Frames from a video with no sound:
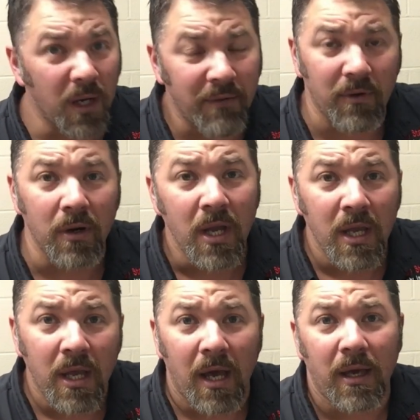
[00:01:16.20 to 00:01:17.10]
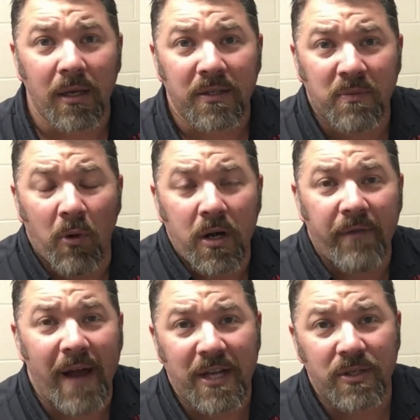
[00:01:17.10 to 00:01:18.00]
whatever smart
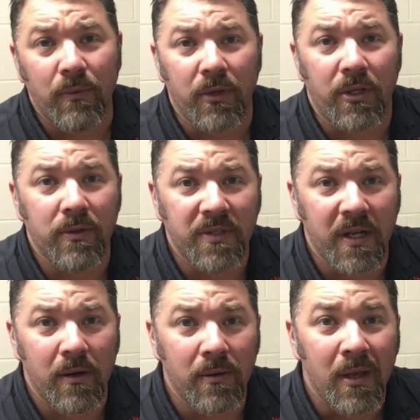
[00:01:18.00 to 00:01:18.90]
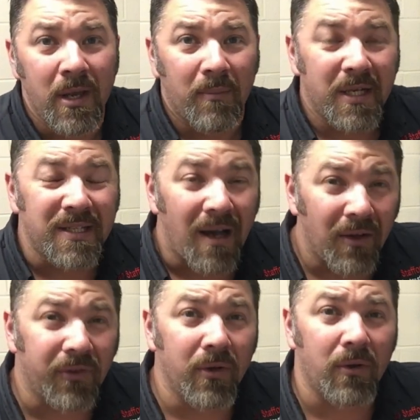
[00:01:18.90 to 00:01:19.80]
device you want to use it on. But it's
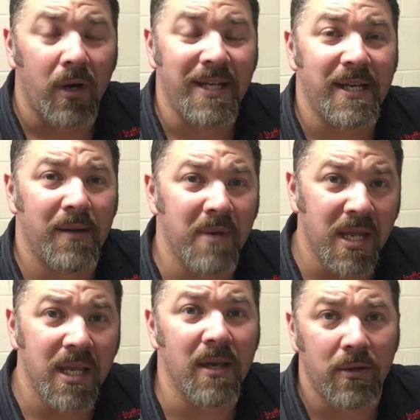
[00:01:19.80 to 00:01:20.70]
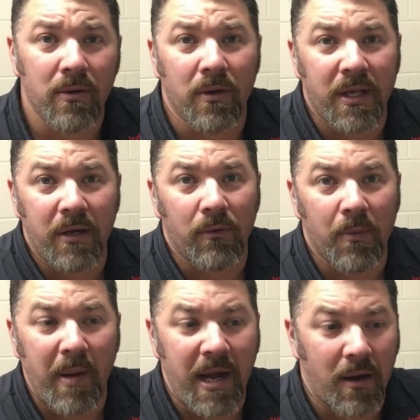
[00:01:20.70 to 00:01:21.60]
also a great time to get your gear
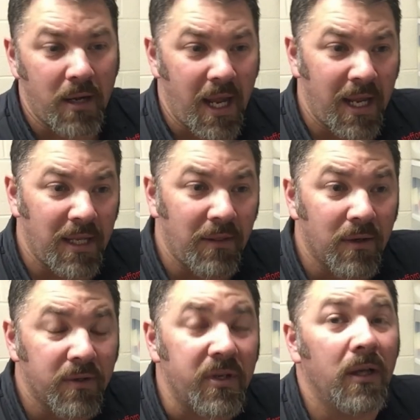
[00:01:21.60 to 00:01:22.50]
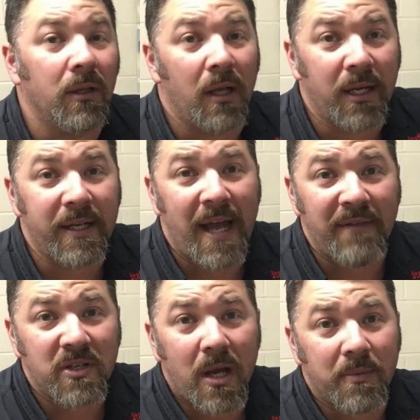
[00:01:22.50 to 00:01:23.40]
repaired. And there's a lot of
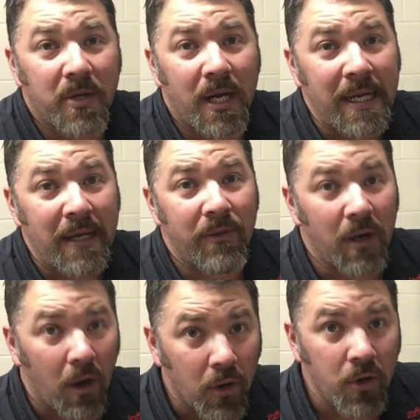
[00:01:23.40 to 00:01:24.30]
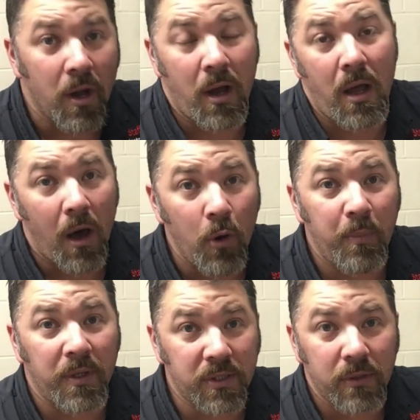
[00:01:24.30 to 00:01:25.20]
dive shops right now that are not
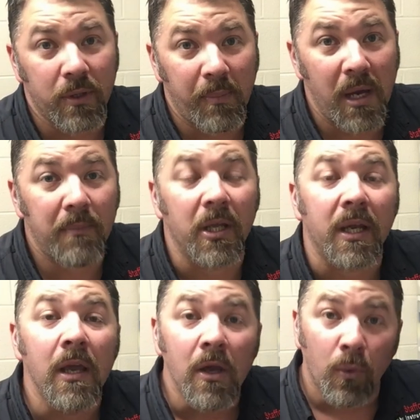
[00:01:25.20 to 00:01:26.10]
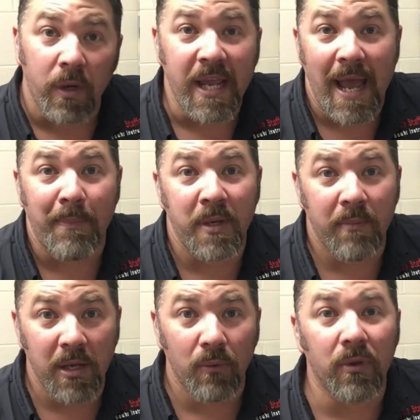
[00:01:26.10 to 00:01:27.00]
open to the public. We happen to
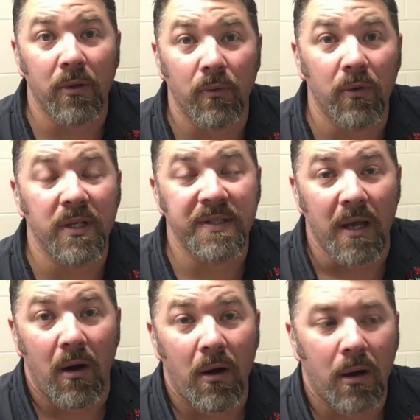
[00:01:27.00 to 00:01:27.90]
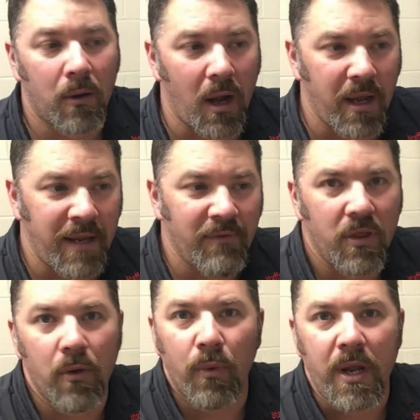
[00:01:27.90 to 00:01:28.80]
be one of the ones that are, even
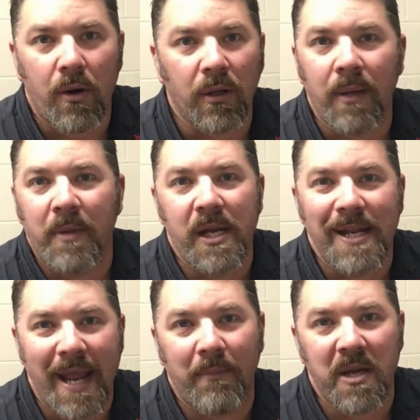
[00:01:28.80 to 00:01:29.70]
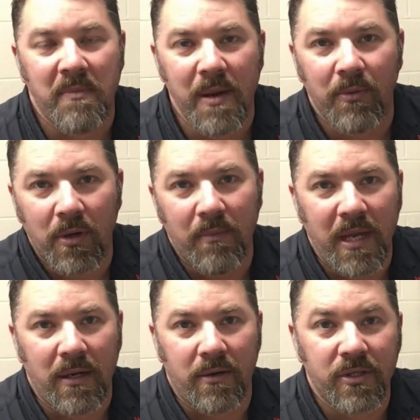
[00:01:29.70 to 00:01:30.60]
though we are limited in how many people can
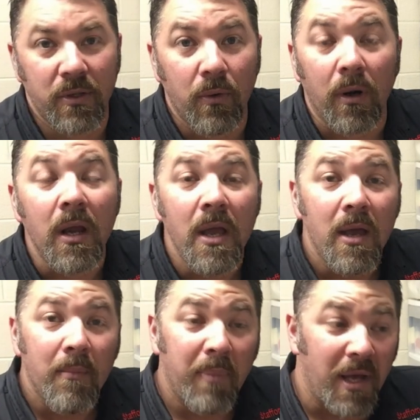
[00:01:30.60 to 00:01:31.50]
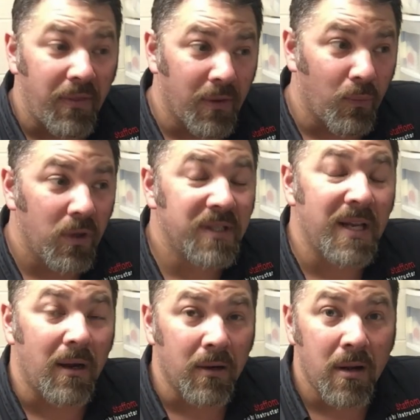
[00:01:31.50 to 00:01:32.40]
be in our store. But the ones
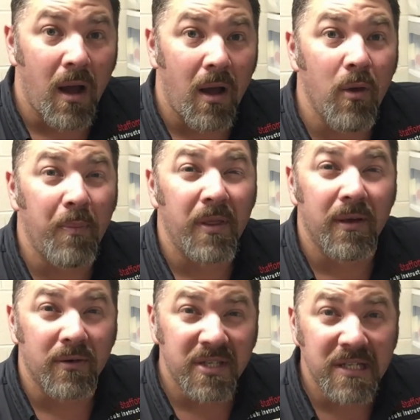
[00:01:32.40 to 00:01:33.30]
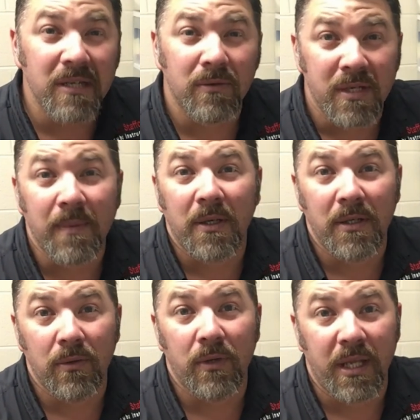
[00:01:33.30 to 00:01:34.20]
that are not open, they're still typically
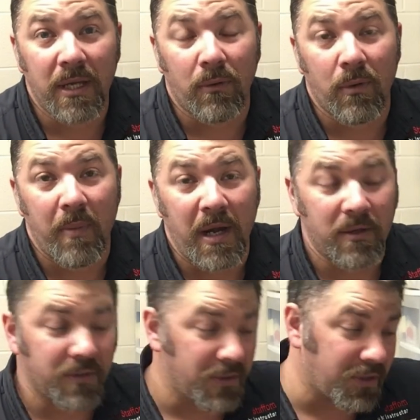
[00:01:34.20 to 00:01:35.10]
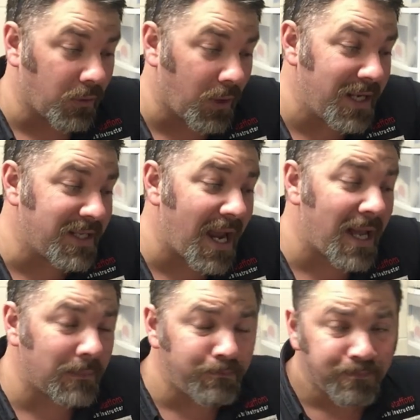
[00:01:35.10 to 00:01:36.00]
doing gear repair. So it's a great
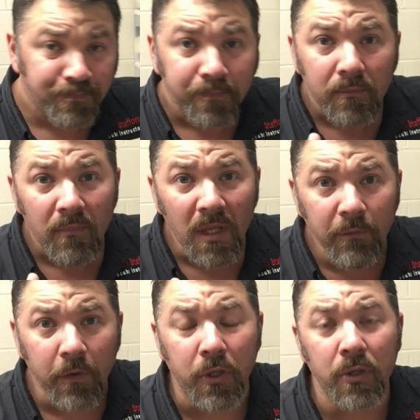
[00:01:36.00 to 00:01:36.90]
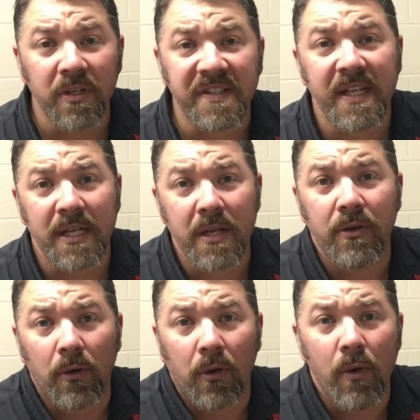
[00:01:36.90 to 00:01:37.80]
time for you to send in
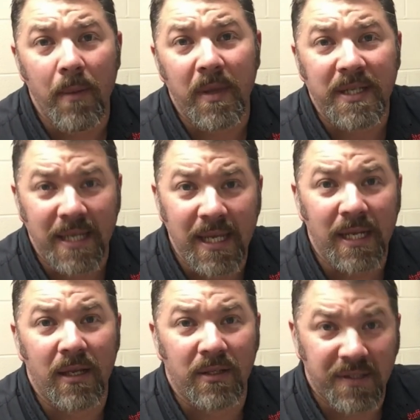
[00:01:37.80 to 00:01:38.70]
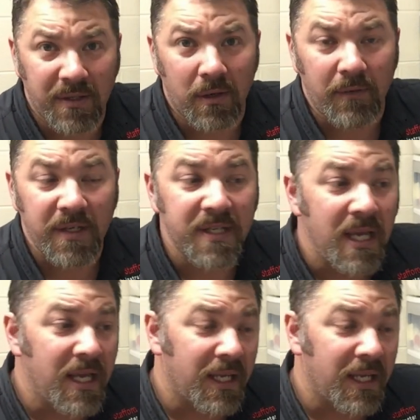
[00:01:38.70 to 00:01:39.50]
your equipment to get it serviced.